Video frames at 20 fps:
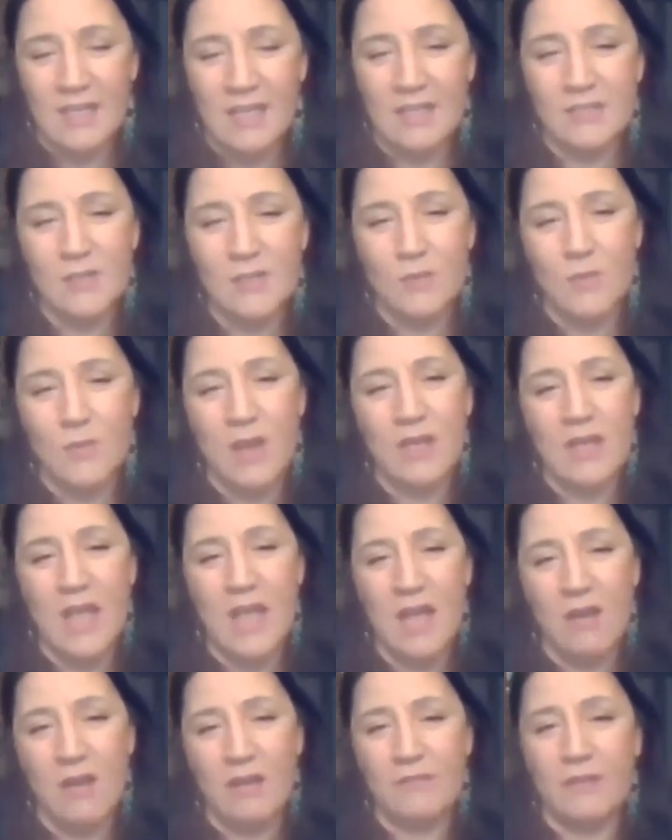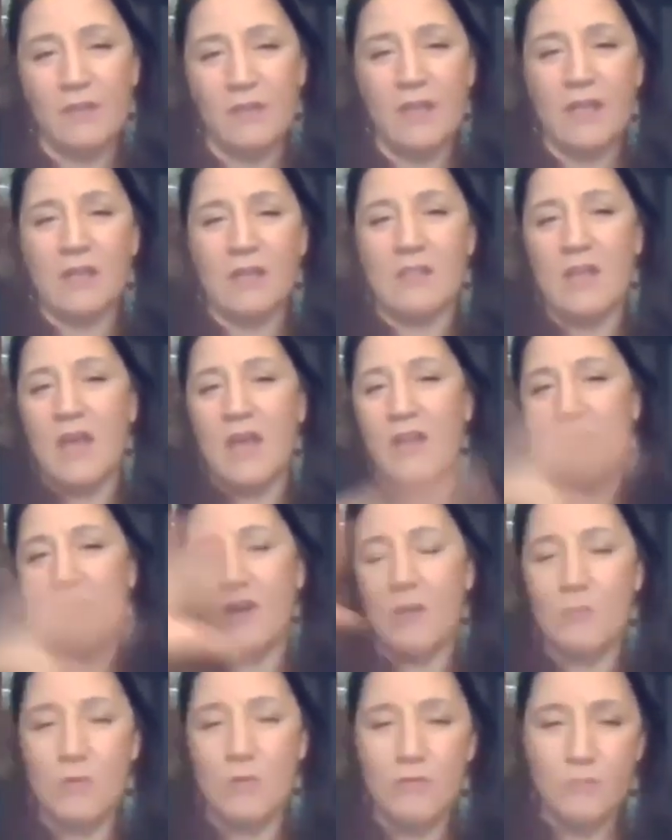And so right now, I feel like a lot of
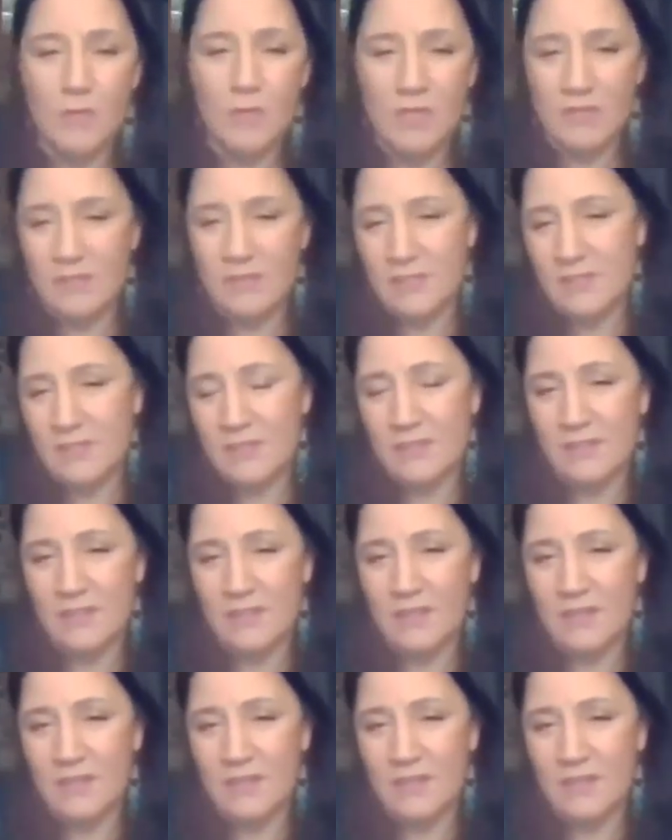our movements